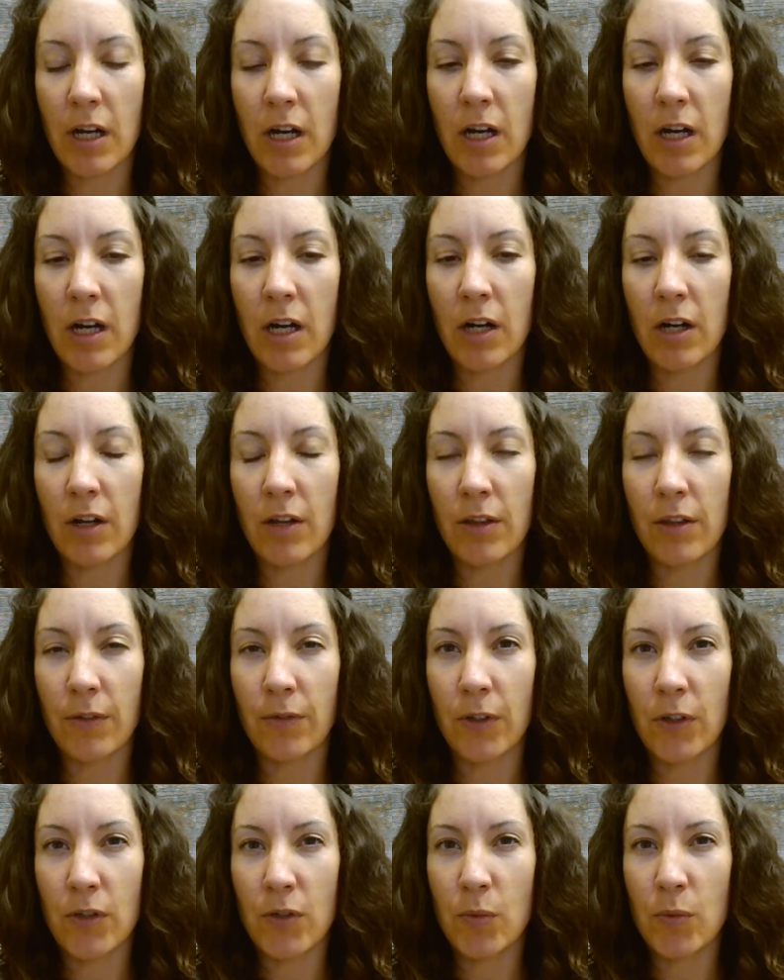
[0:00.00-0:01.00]
are the
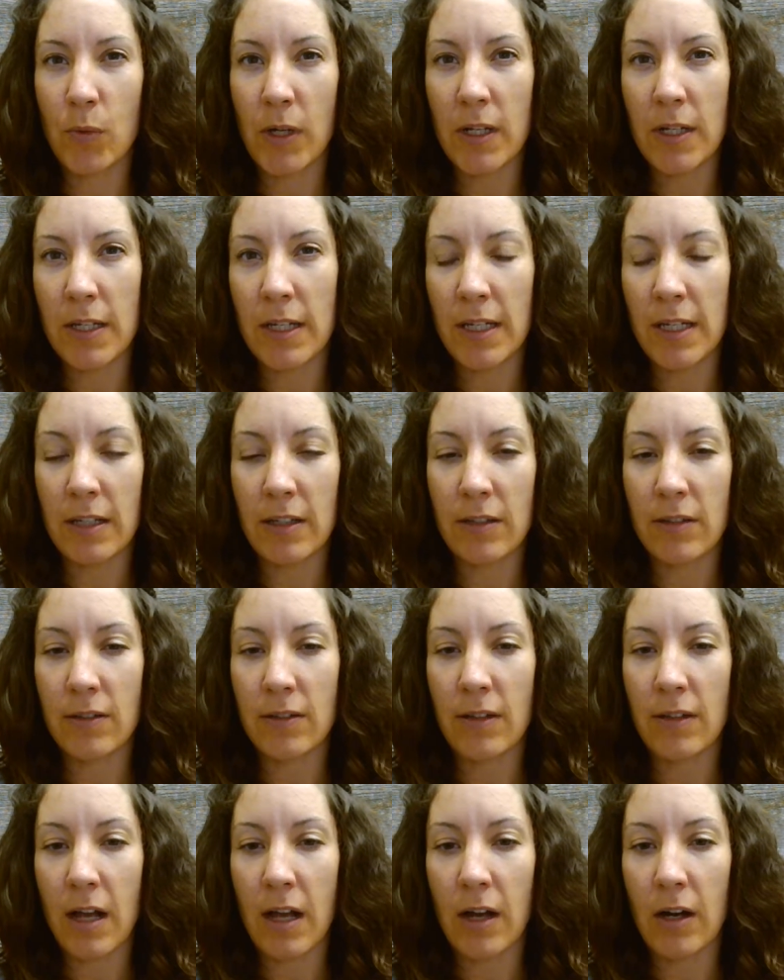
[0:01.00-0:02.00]
first one is
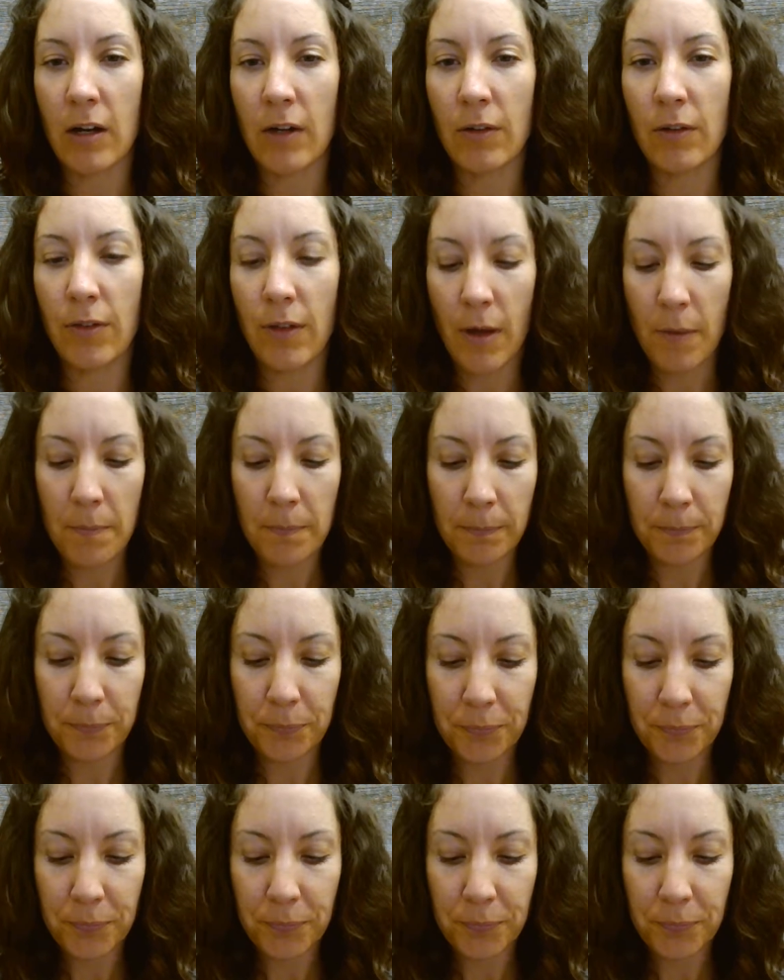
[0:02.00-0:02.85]
our thumb.